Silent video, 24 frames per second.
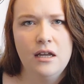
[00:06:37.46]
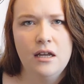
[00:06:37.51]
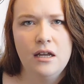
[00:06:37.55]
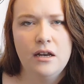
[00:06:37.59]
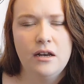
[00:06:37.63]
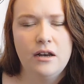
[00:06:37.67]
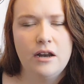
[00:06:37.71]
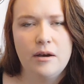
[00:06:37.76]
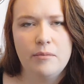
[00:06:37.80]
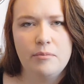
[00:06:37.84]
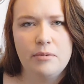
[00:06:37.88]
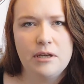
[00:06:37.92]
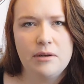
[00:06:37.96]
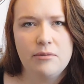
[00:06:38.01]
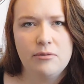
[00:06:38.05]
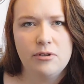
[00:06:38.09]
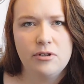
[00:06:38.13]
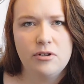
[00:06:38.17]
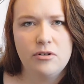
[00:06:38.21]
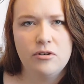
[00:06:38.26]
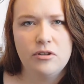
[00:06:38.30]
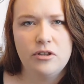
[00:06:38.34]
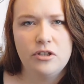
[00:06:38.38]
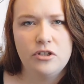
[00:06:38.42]
not be able to
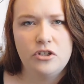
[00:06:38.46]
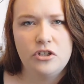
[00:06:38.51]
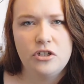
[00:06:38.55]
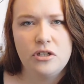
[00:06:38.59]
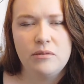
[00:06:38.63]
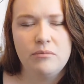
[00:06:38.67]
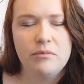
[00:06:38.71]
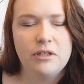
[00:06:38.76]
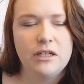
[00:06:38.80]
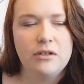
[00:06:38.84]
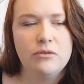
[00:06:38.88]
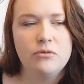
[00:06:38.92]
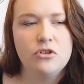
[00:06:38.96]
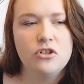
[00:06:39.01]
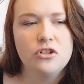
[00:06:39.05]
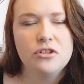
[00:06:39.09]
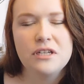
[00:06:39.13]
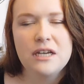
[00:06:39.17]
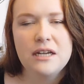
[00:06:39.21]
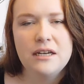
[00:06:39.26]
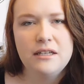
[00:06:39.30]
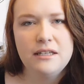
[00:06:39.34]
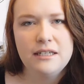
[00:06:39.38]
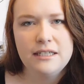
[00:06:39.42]
go to the gym. Like it was
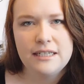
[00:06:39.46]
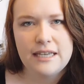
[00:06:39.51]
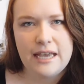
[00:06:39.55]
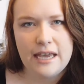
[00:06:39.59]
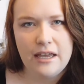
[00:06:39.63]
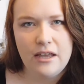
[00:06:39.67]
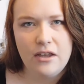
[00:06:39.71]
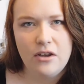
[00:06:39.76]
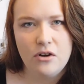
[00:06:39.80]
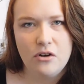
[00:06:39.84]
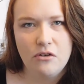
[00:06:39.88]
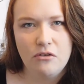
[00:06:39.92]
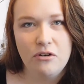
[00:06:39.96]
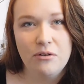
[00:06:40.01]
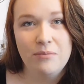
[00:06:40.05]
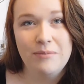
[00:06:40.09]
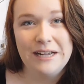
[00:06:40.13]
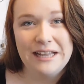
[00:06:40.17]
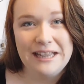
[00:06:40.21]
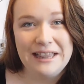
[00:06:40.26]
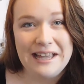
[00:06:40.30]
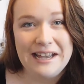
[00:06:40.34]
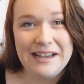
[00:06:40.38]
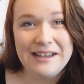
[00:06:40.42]
just kind of like taking over
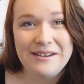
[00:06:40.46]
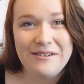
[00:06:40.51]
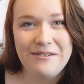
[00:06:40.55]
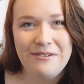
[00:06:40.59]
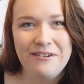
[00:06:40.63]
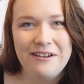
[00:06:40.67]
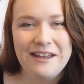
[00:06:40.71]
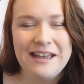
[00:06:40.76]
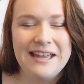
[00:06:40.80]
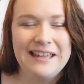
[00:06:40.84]
my life.